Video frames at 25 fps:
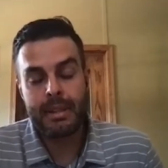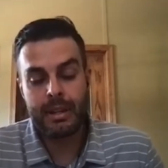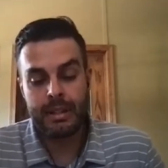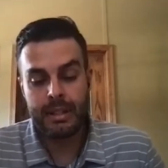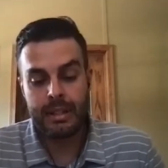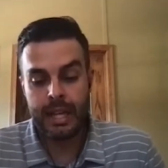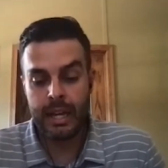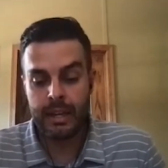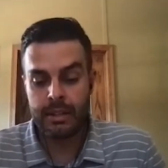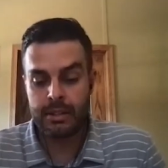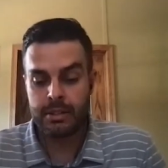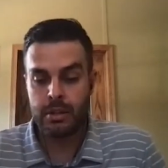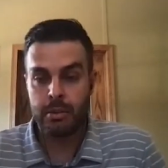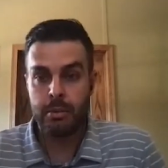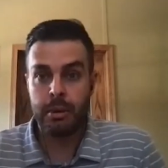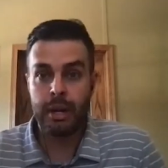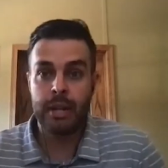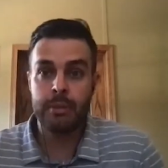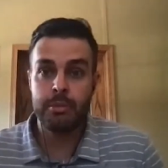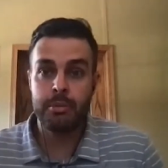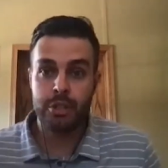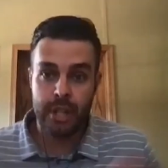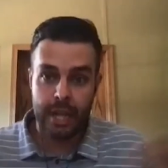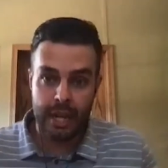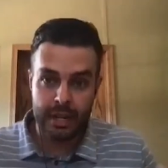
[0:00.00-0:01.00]
Yeah, so my
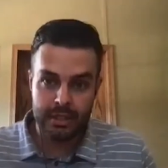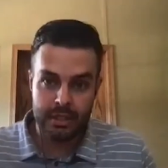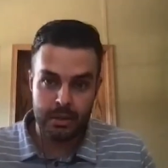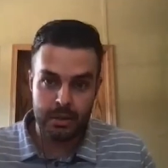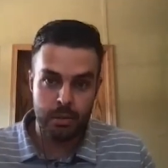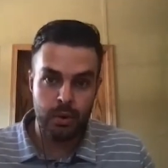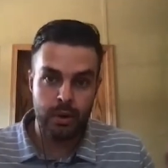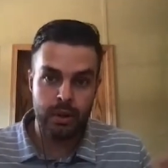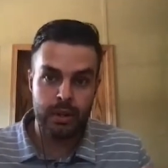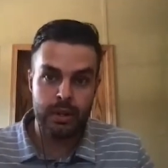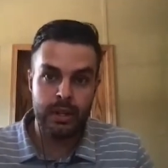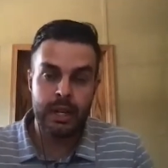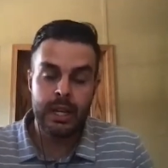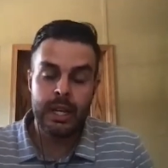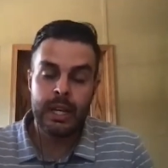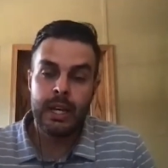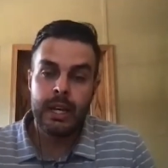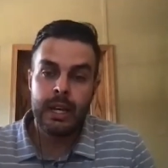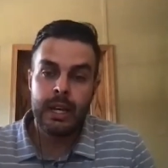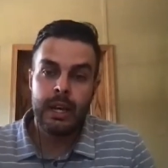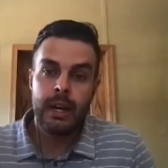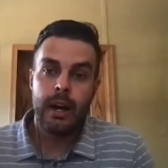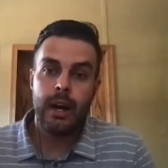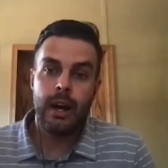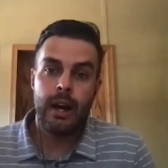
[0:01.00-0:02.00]
name is Jackson Wood.
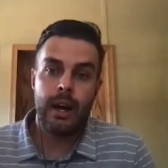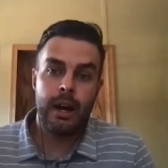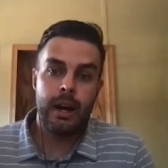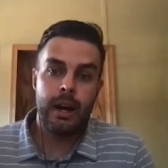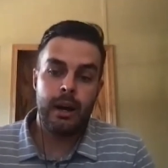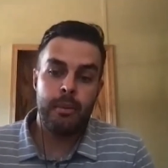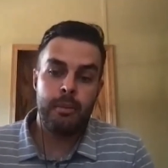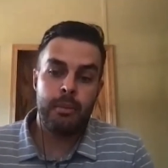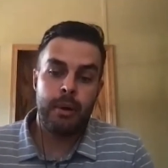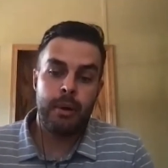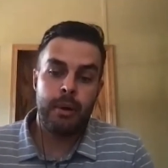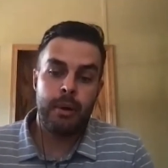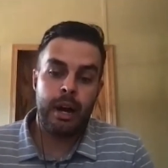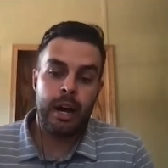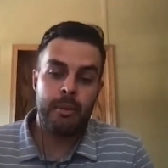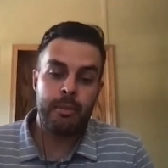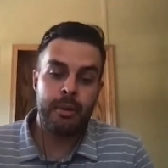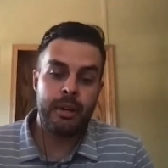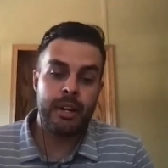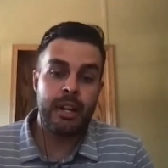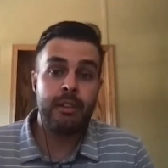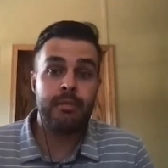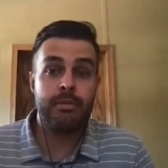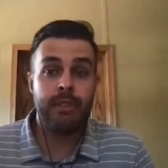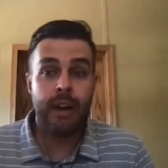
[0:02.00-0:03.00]
Um, I'm
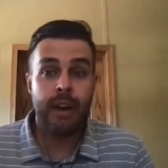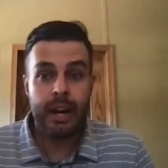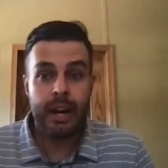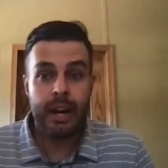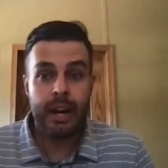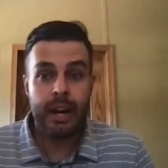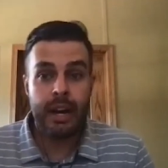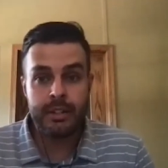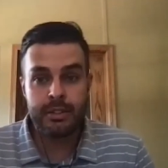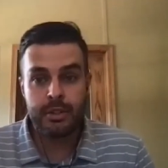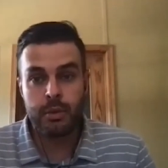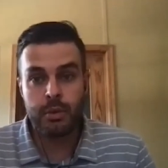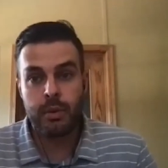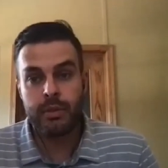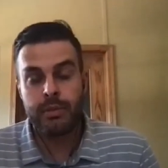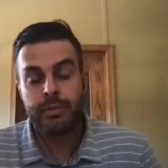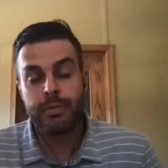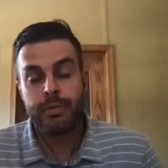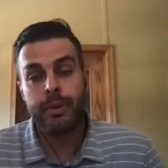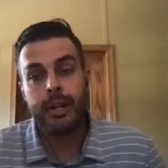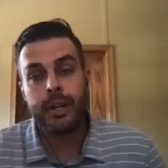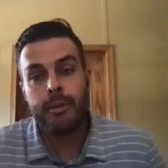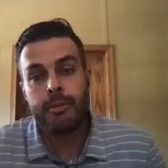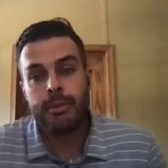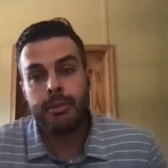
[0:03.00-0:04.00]
an advisor with
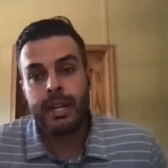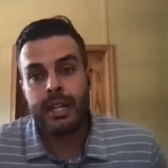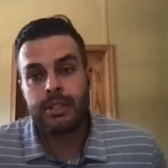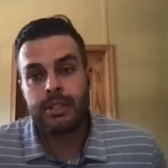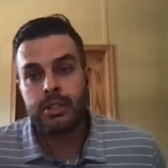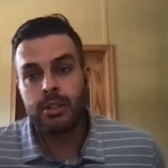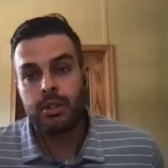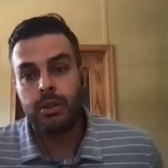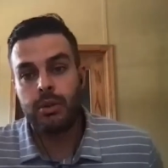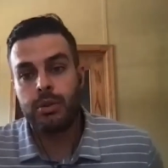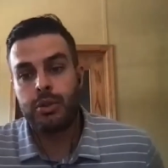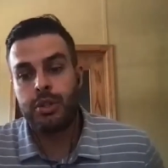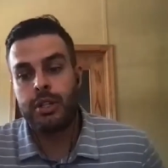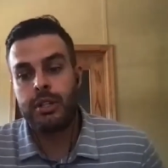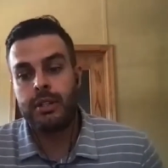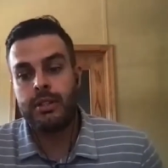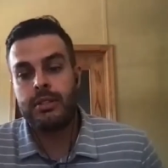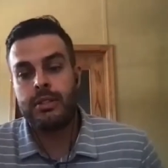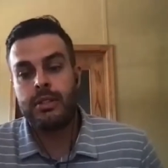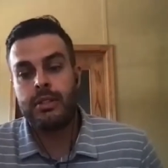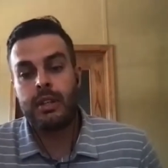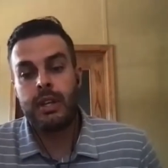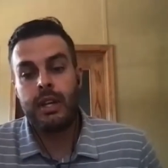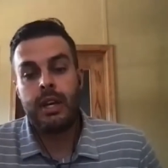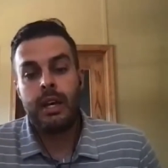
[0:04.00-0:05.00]
Freedom Day
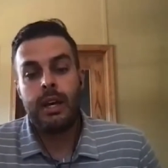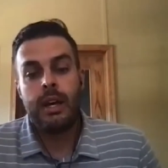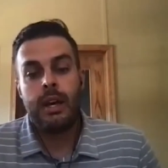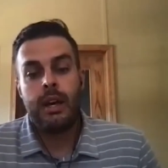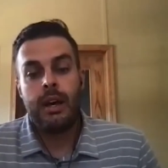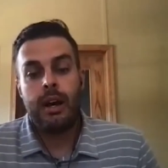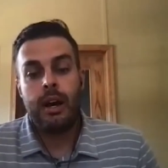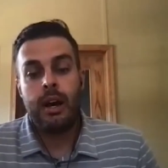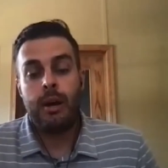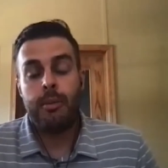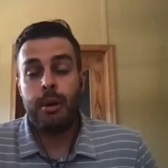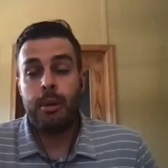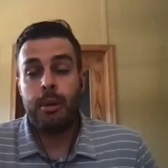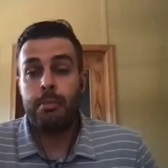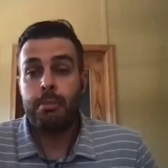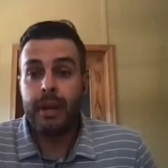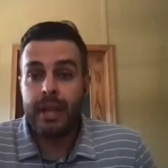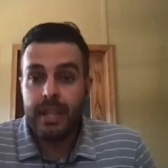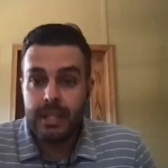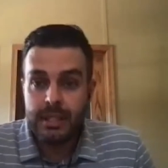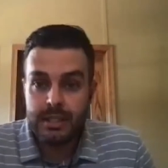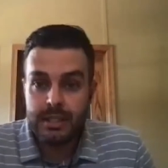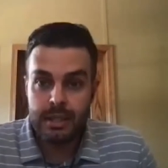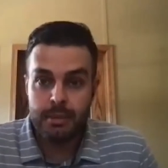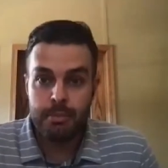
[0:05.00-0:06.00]
Solutions. Um, I'm
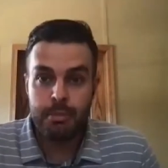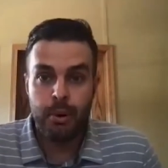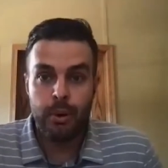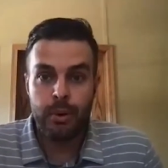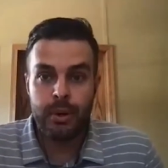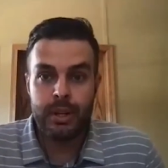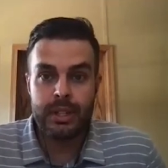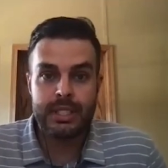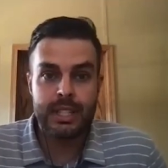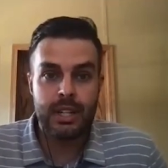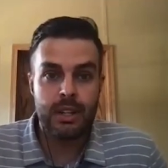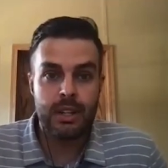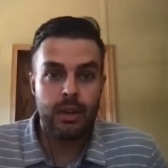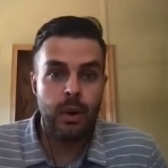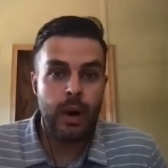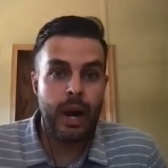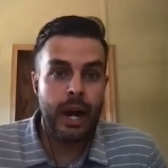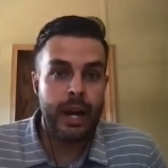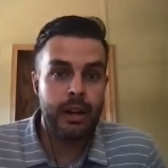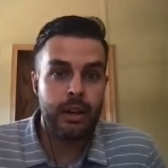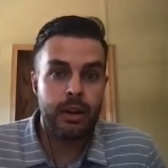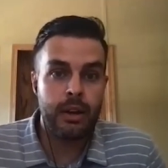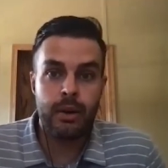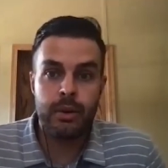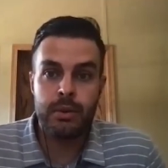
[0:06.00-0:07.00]
based in Pocatello,
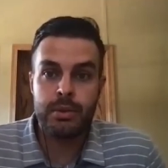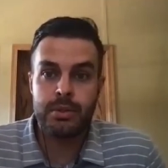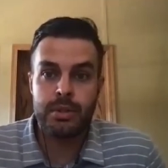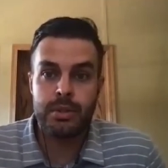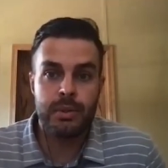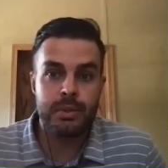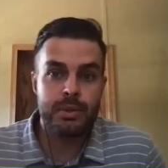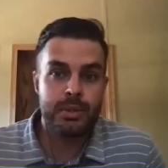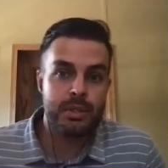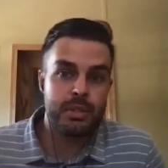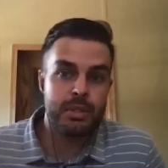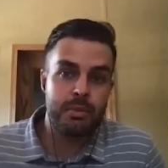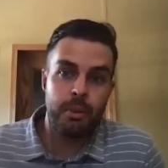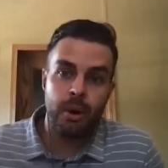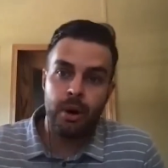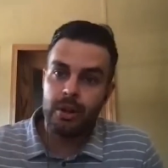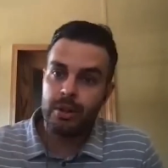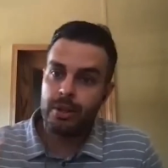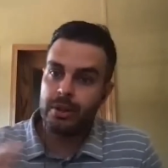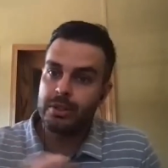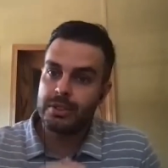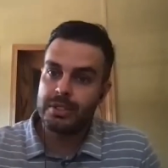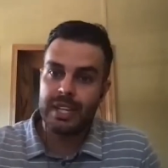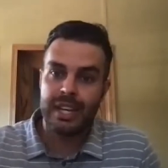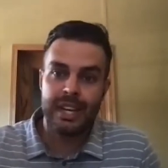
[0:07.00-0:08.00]
Idaho. So it's a small
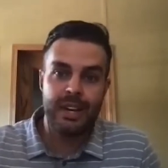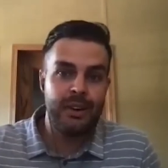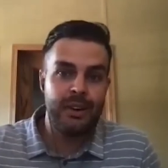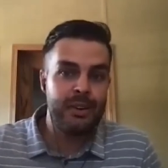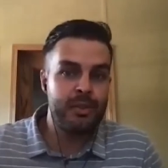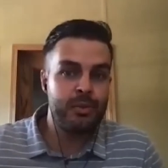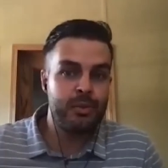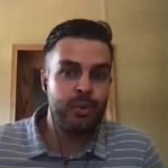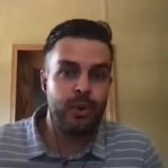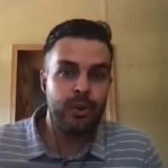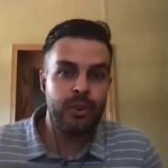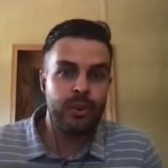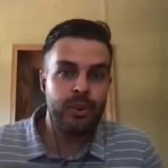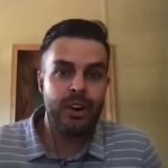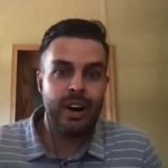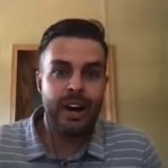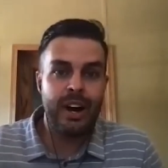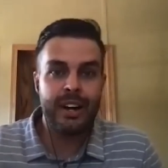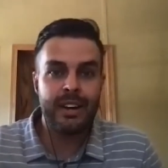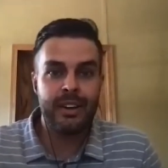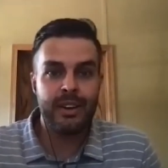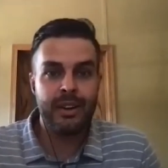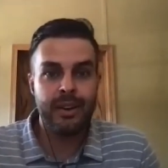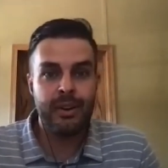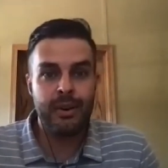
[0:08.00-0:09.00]
little town in rural
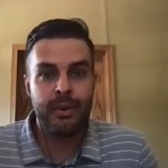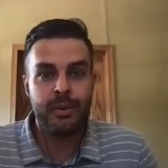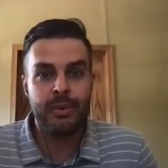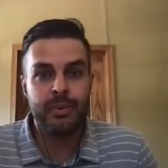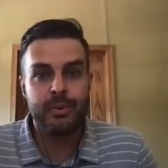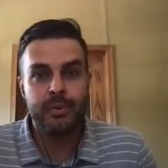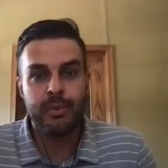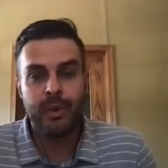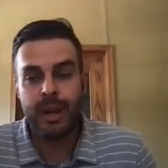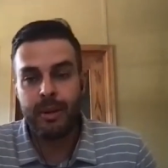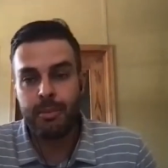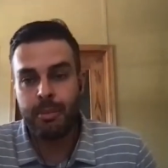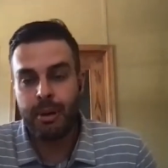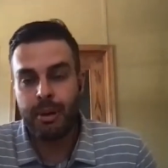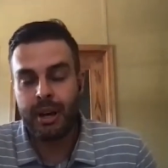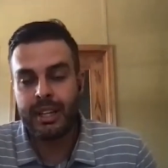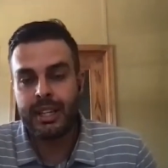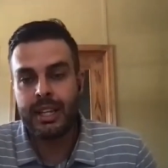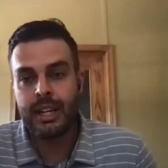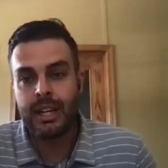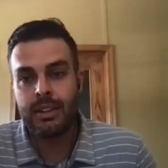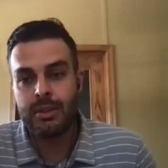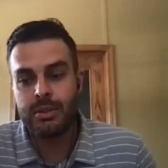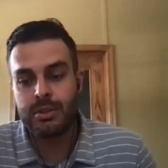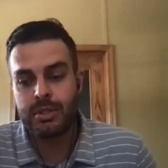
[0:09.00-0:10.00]
Idaho, right by
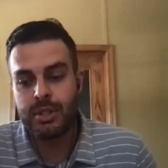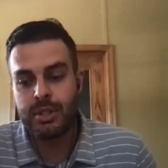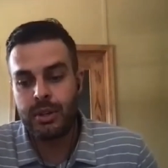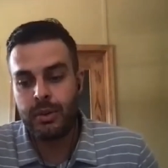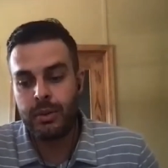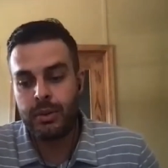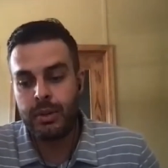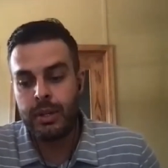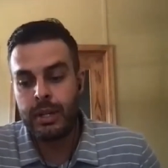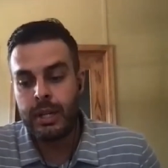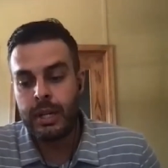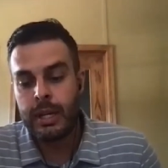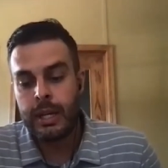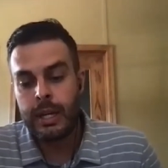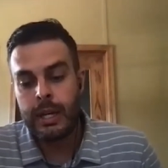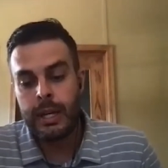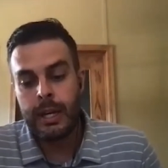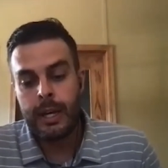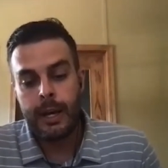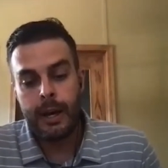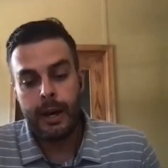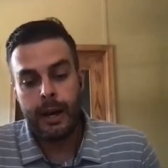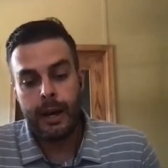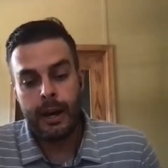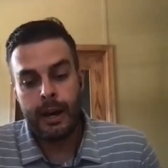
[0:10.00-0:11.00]
Yellowstone.
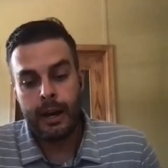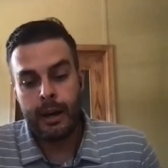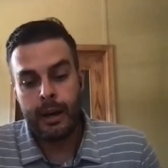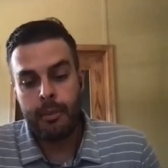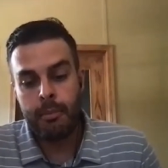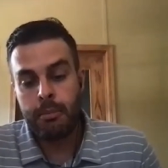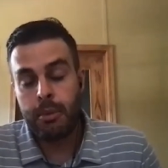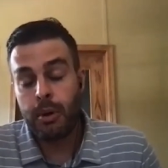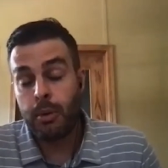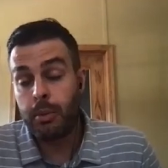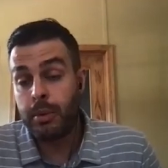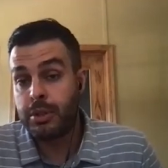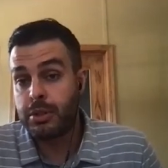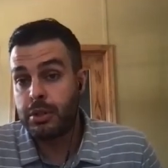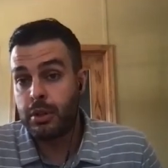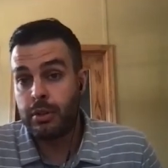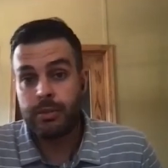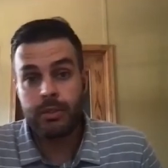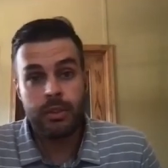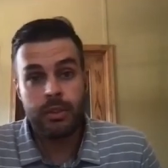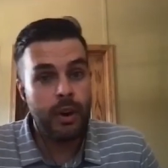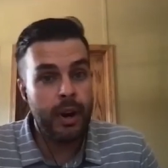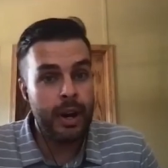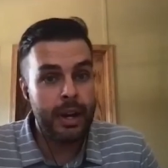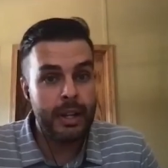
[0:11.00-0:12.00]
Um, but we
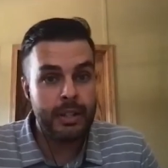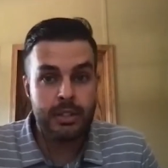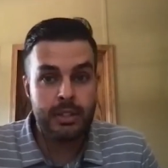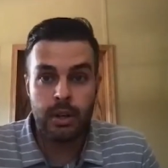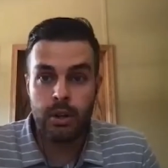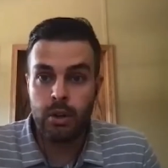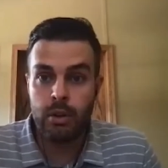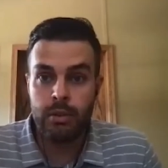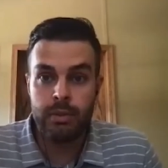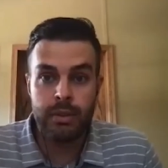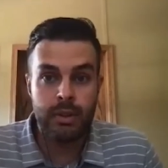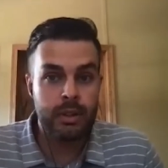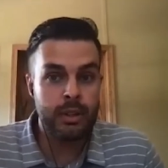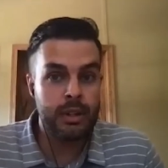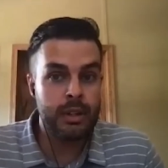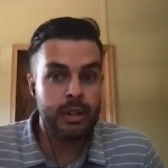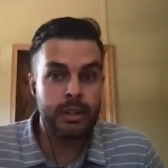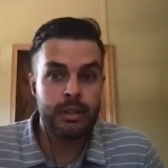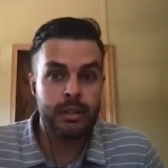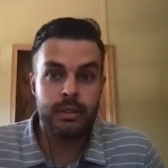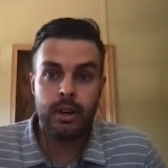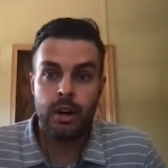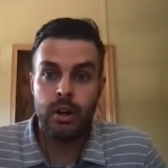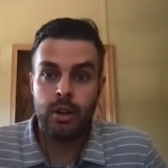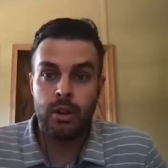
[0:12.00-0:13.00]
serve clients all over
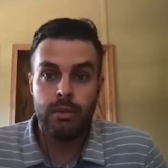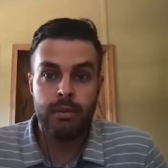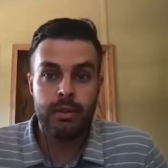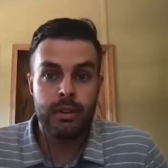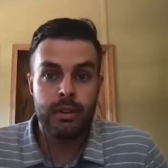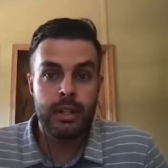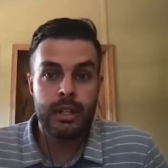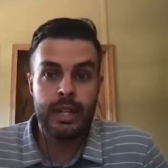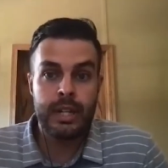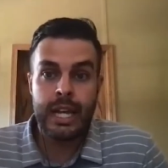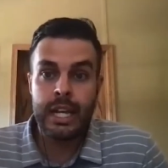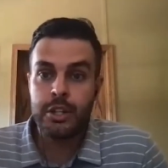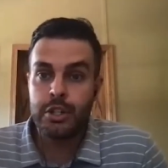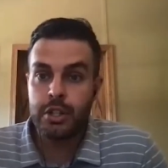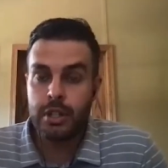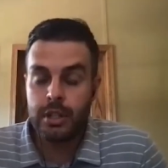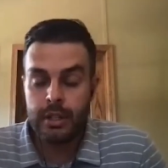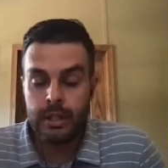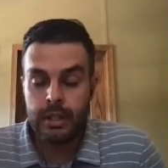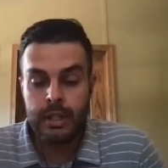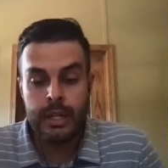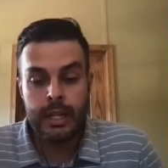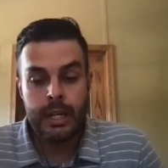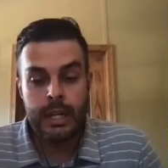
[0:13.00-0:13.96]
the all over the nation.